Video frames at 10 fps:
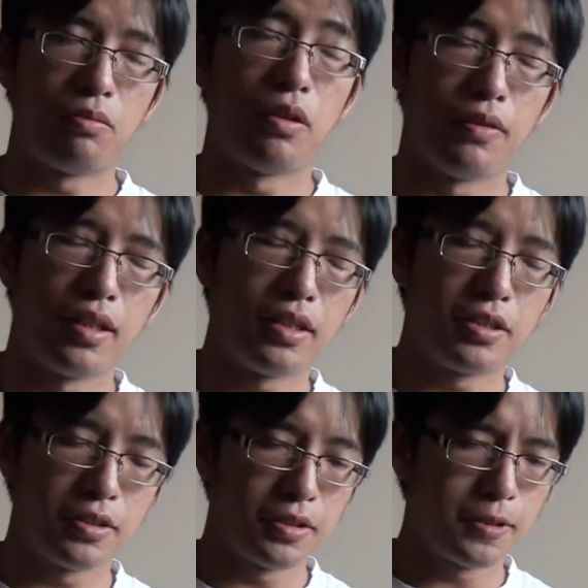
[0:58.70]

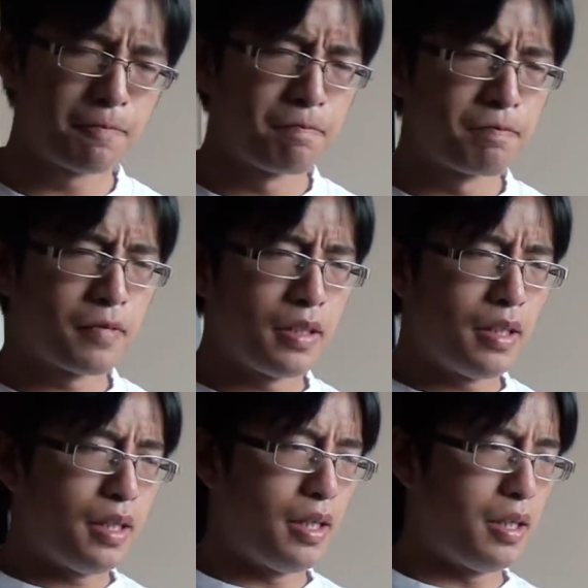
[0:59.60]
Revelations.
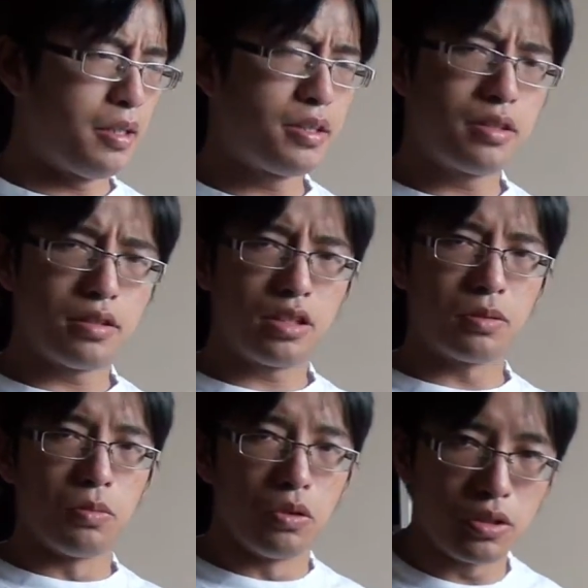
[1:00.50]
This is a
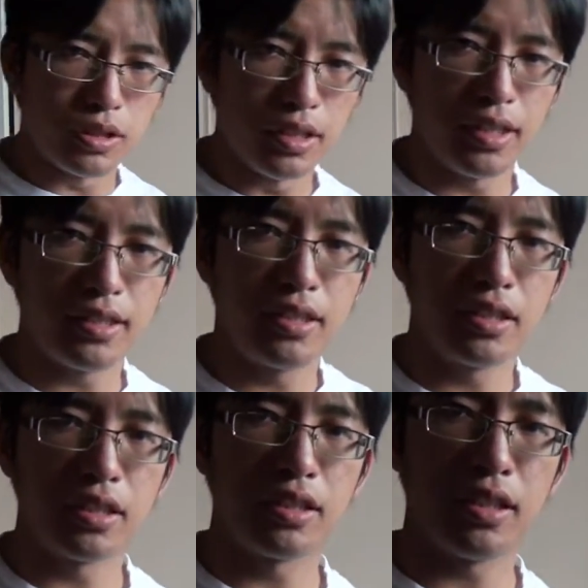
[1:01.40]
small size, as
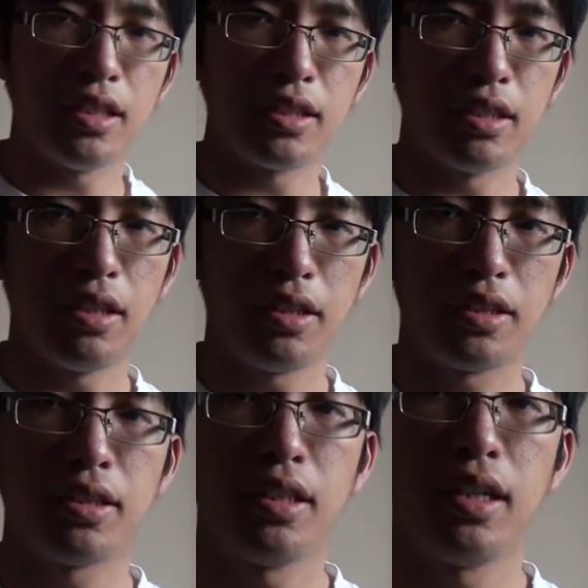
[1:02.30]
you can see, it's a
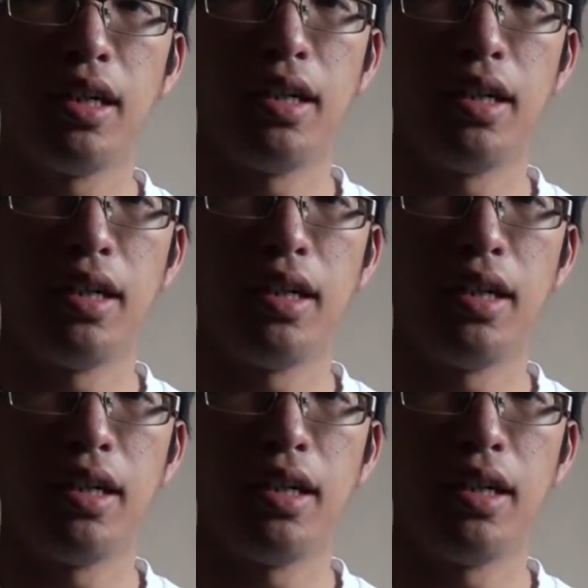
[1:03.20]
nice